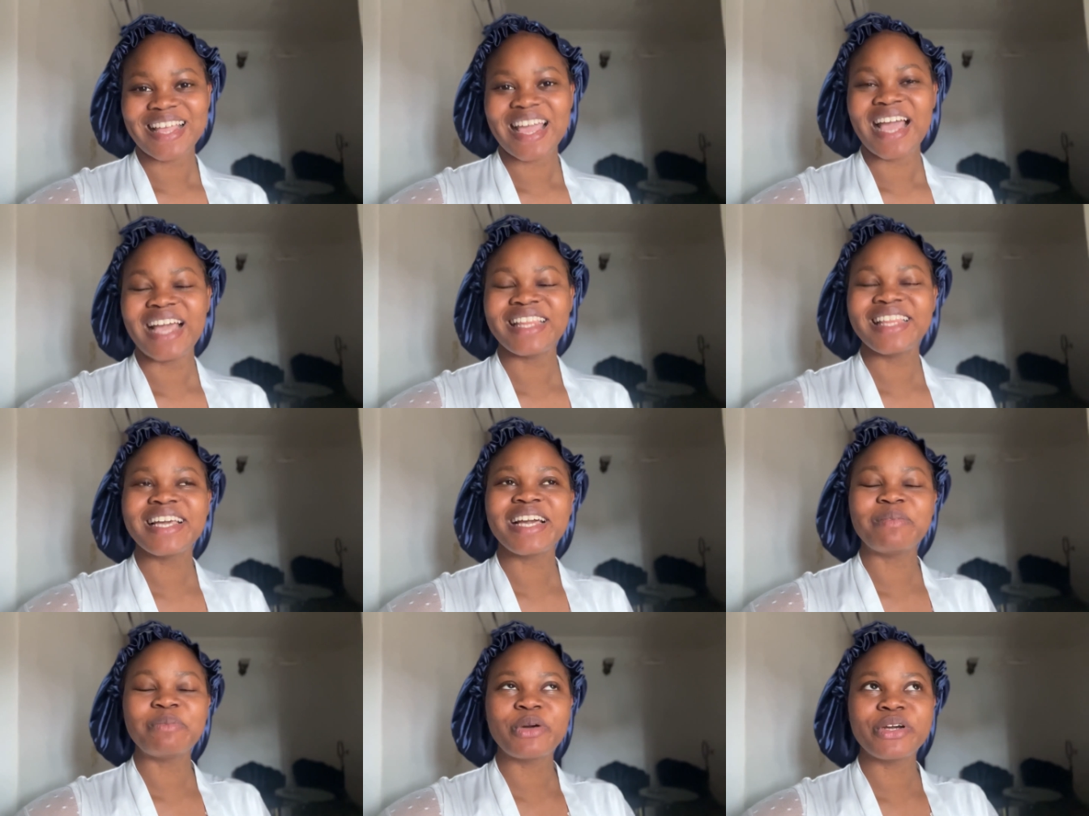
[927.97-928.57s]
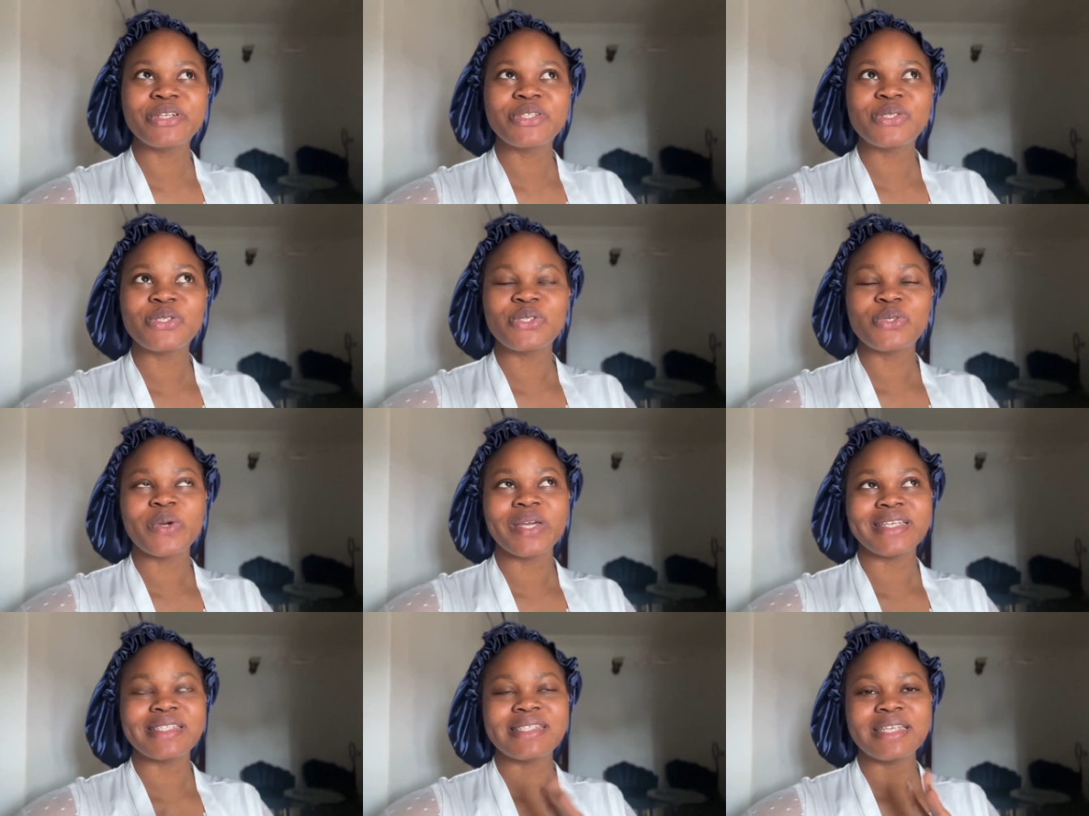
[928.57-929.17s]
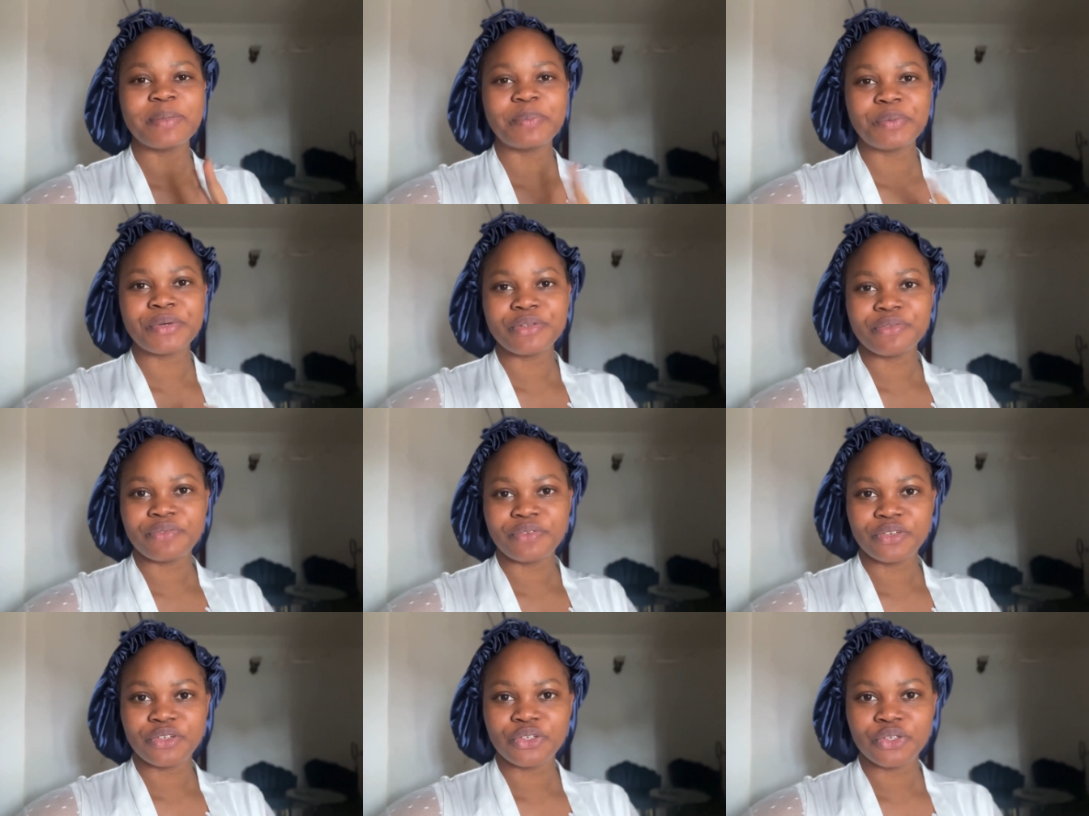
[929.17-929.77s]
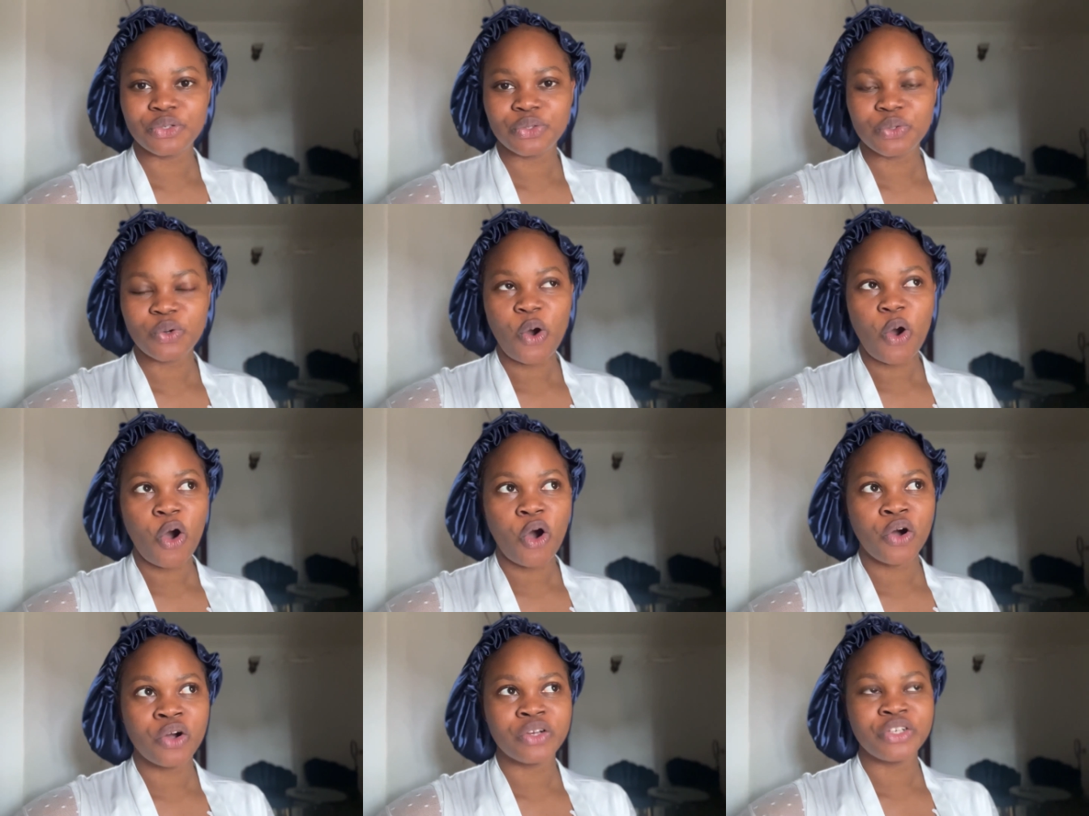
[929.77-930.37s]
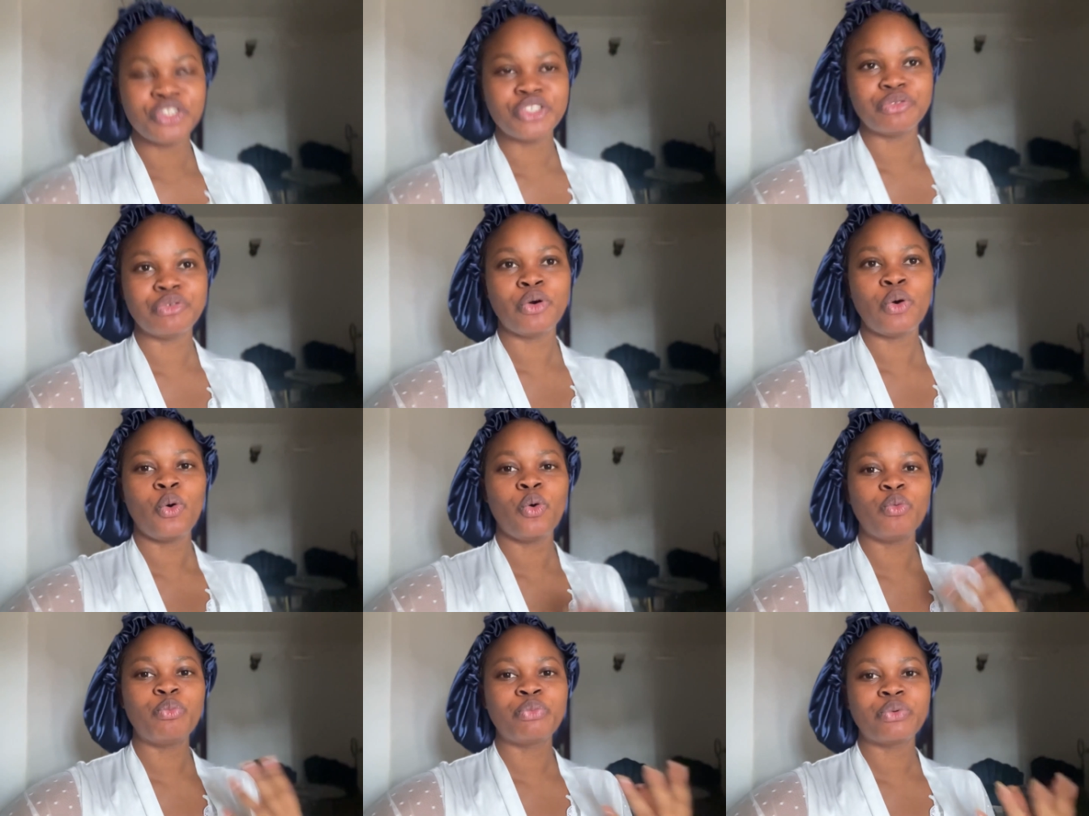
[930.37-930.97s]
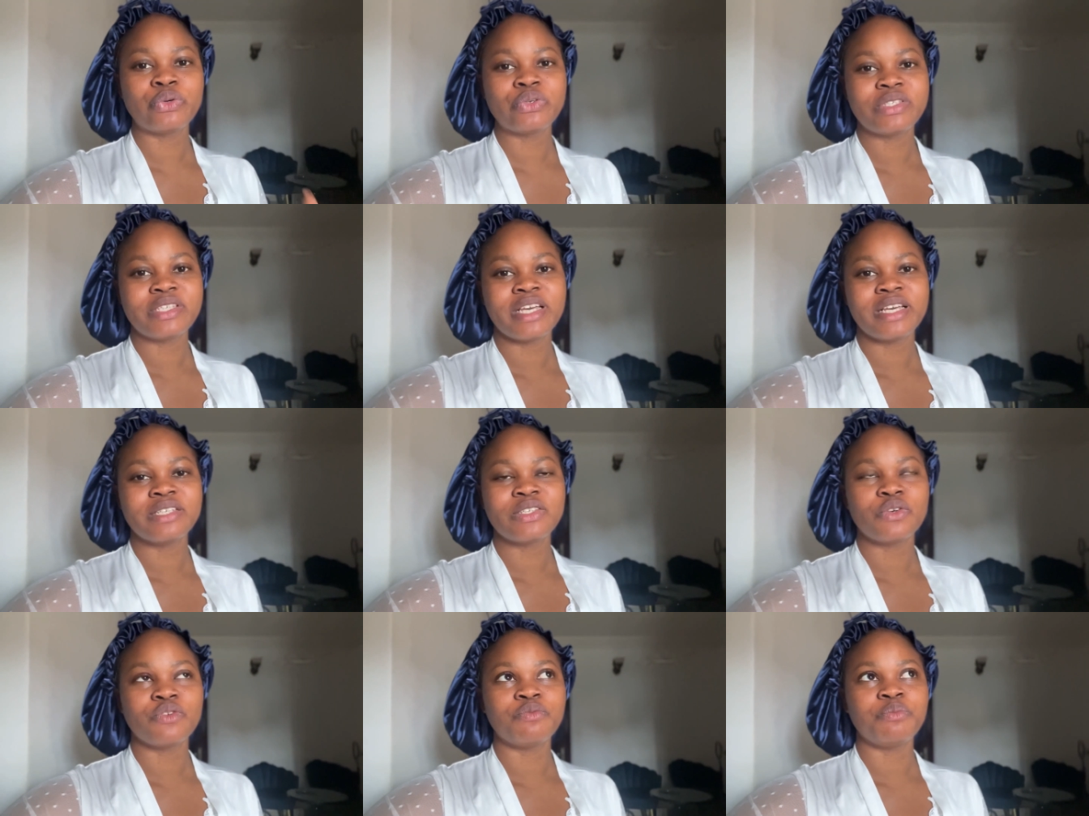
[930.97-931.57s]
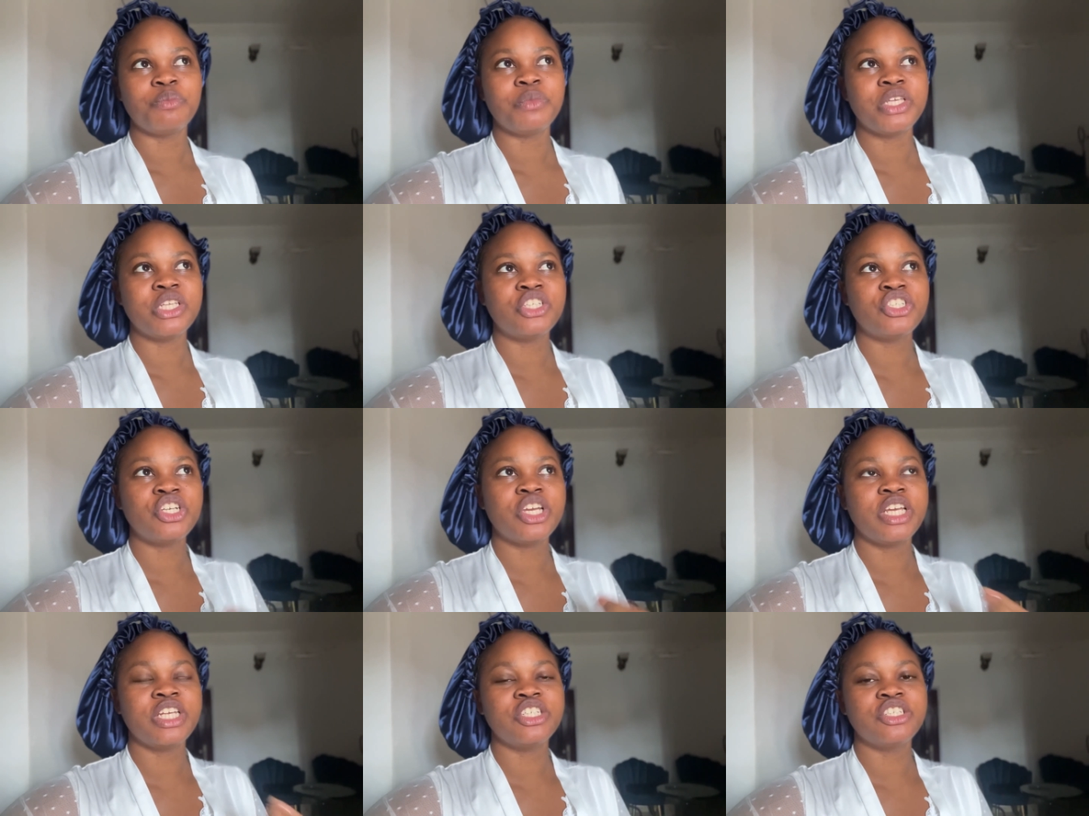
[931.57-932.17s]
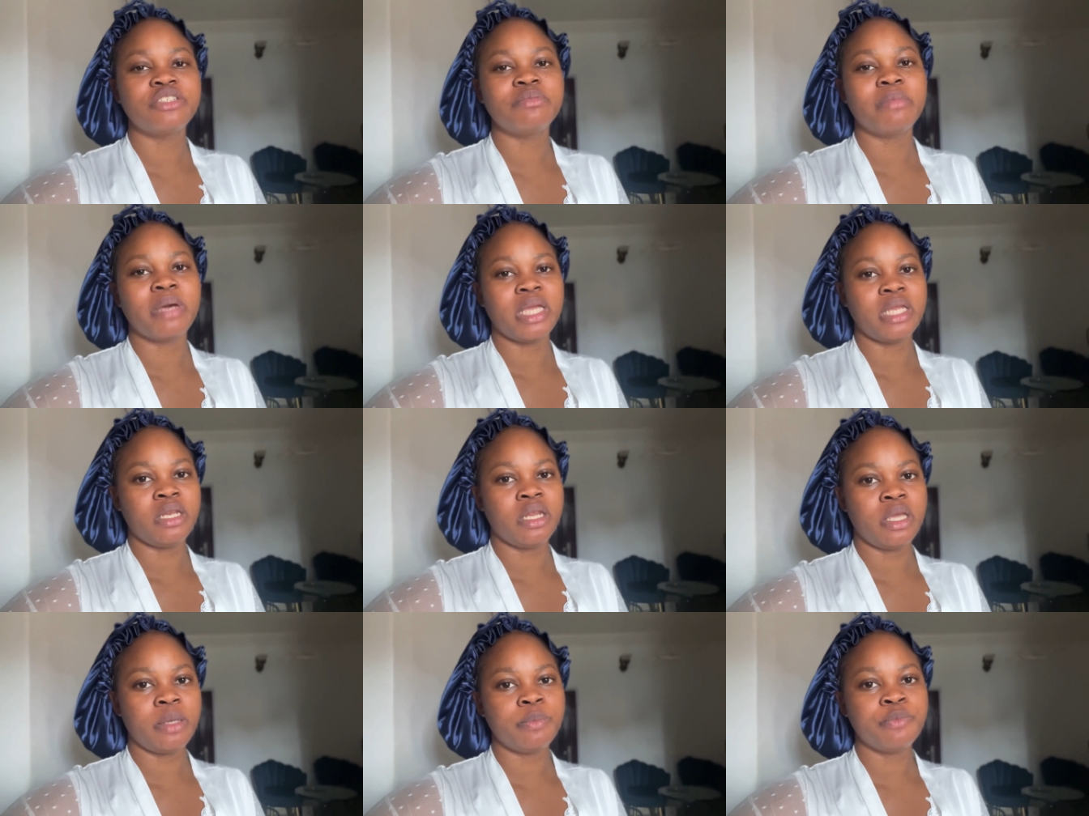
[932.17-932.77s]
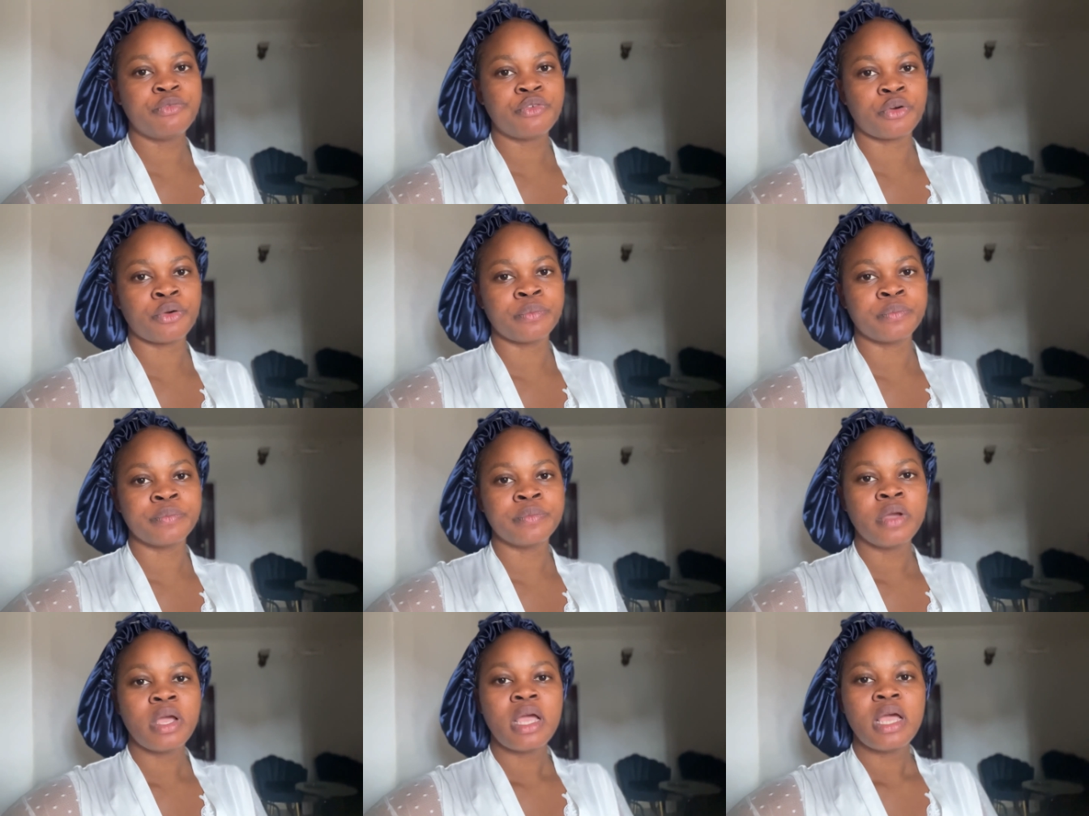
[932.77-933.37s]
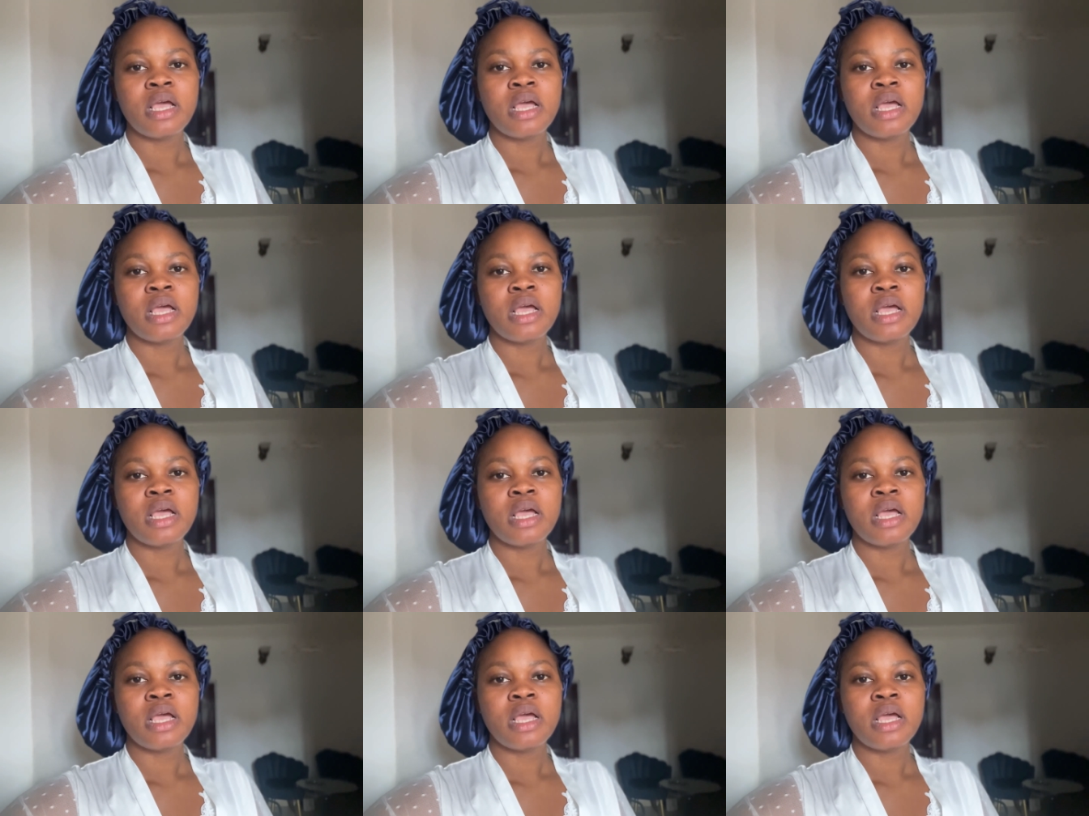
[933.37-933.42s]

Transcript: I think I'm going to do a separate video on the whole process of me changing my name from